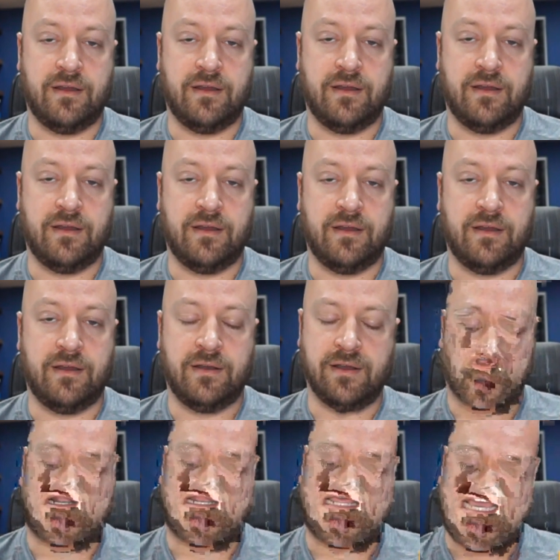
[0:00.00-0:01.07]
I do work
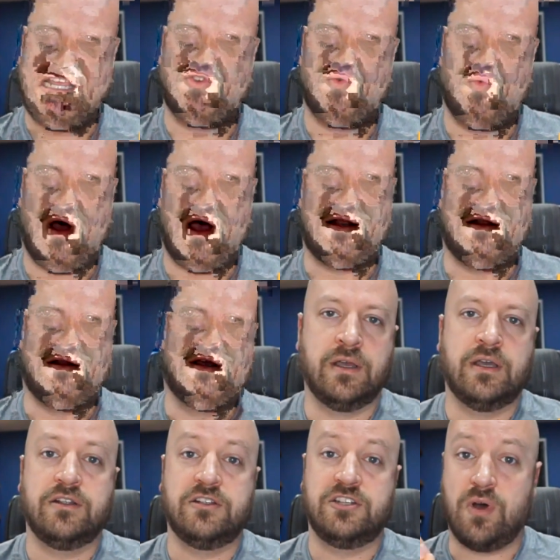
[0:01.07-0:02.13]
on each one
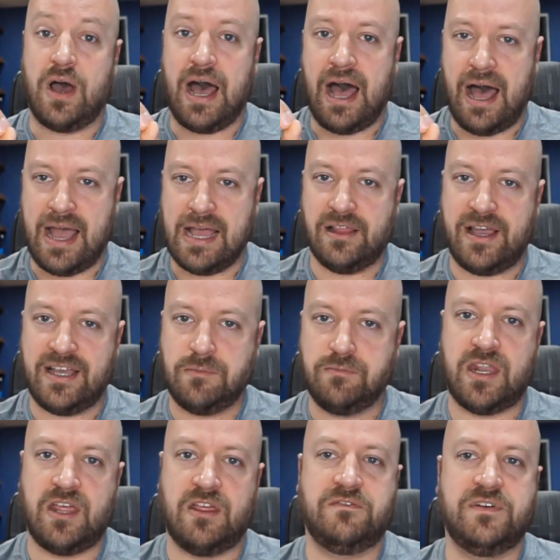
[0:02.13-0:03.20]
to highlight the
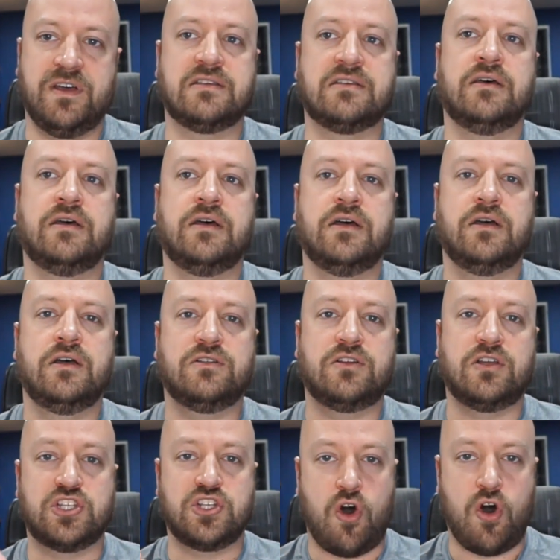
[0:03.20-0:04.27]
benefits, to
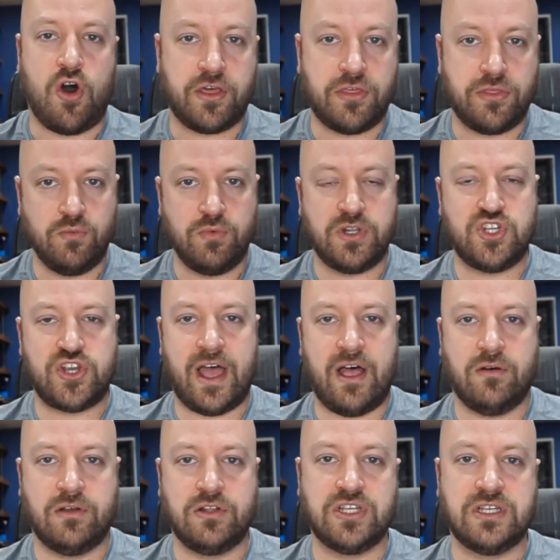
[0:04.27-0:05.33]
talk through the
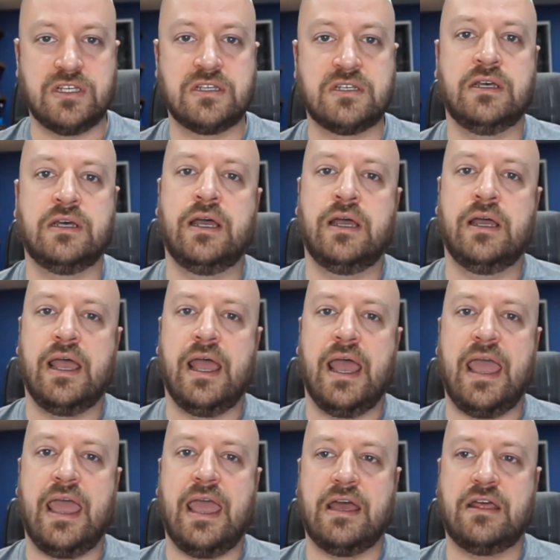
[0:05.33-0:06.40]
challenges,
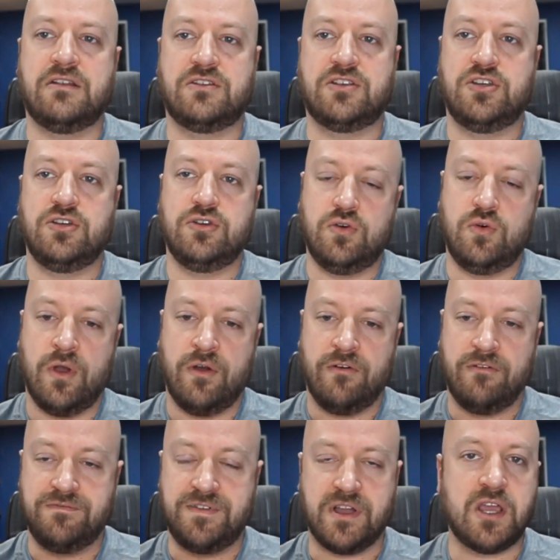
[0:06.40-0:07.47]
and to
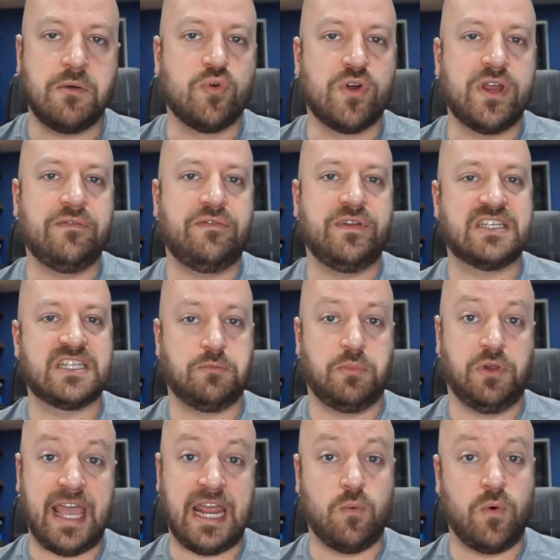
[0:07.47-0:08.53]
very briefly
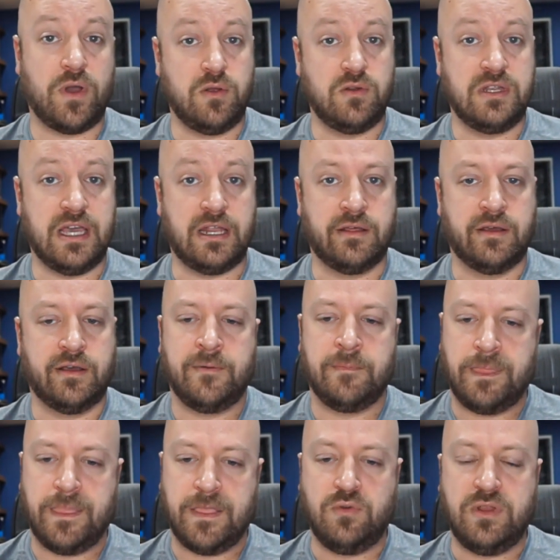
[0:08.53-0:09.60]
explain what you did.
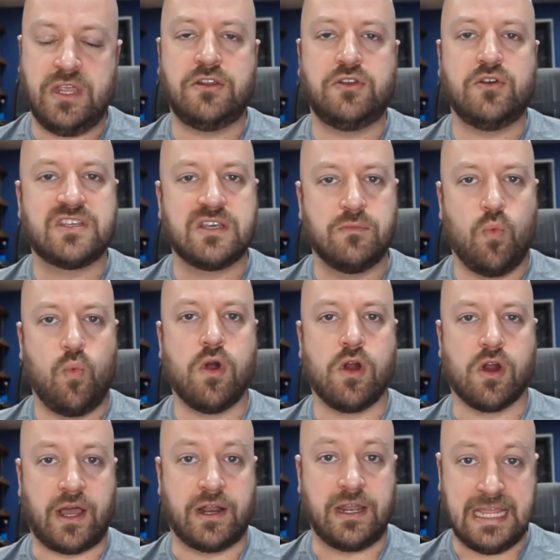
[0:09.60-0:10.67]
You need to do some
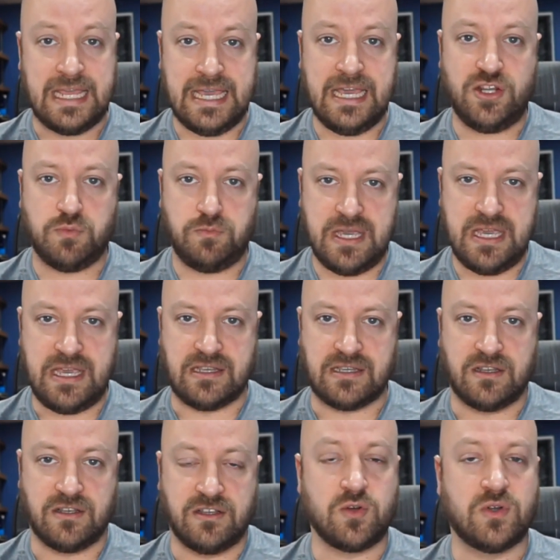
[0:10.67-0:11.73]
work on each piece.
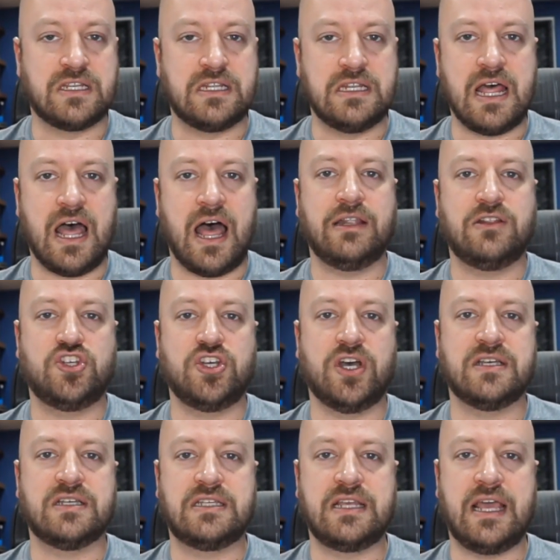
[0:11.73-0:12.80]
So it's not
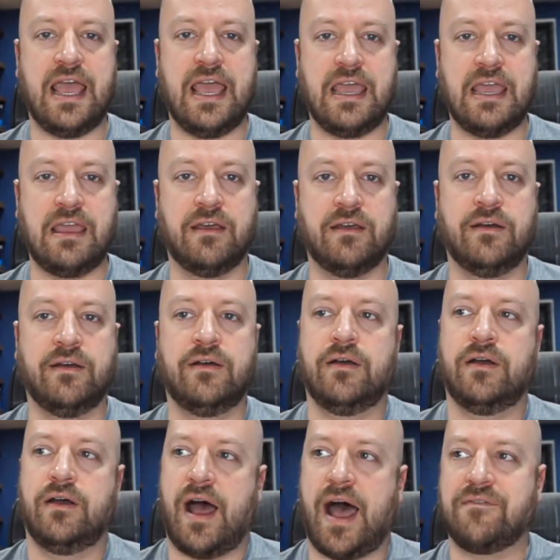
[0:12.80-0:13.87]
just
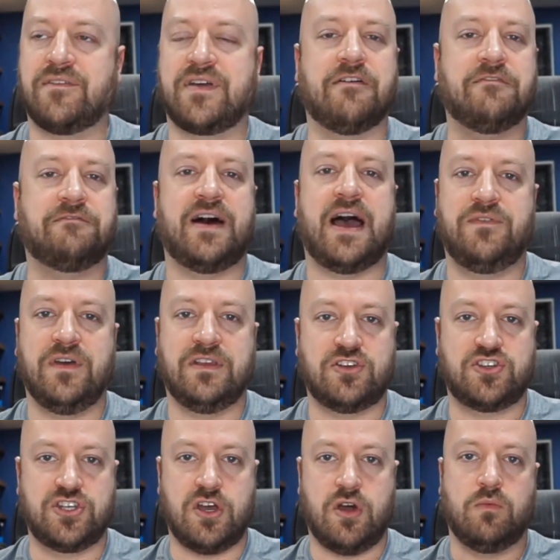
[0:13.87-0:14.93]
I've got 5 things to
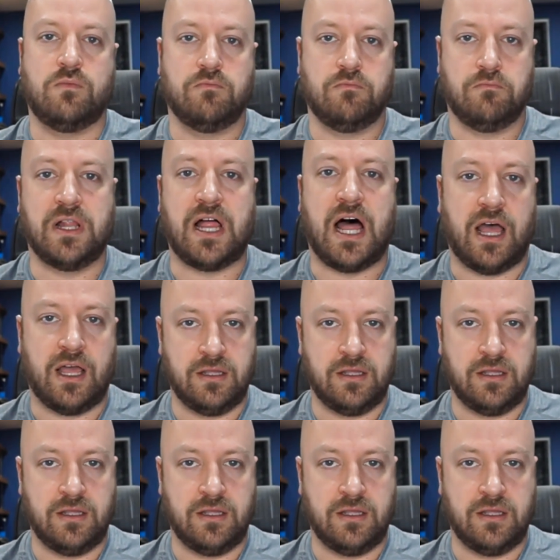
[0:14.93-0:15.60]
show, blah.